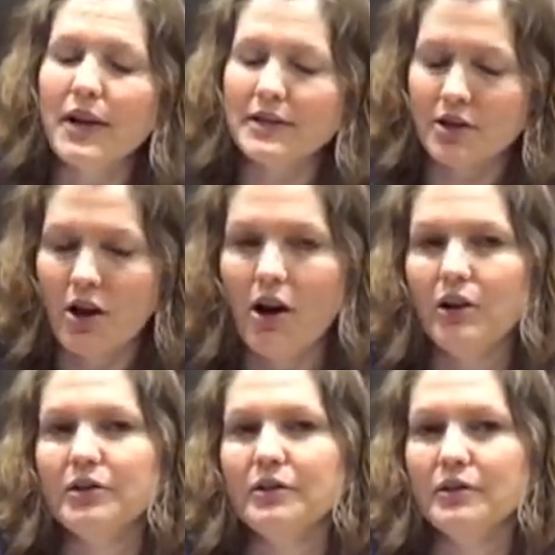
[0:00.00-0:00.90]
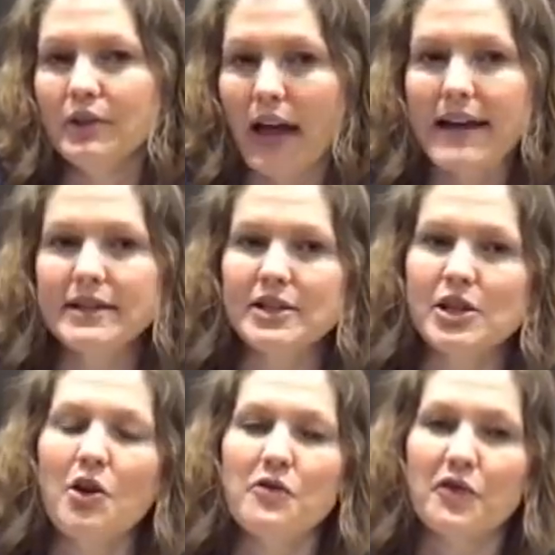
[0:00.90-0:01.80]
it's called Lights
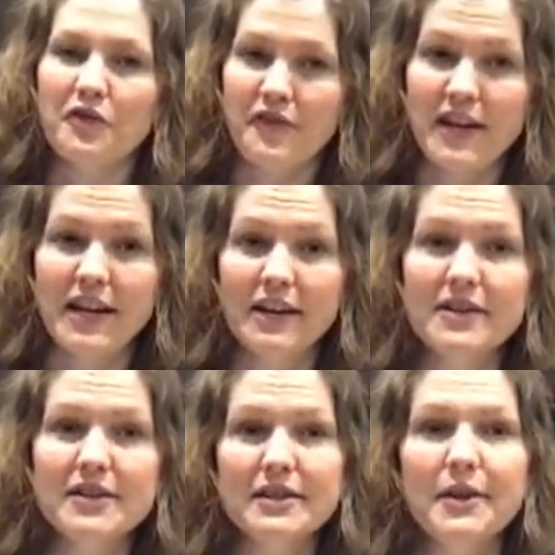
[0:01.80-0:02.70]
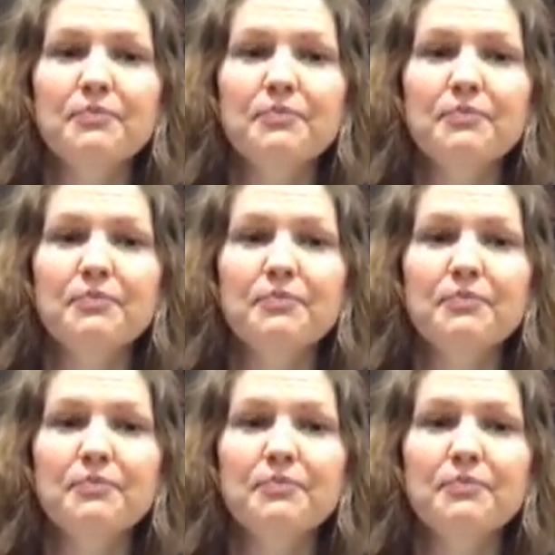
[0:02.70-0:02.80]
Over Phoenix.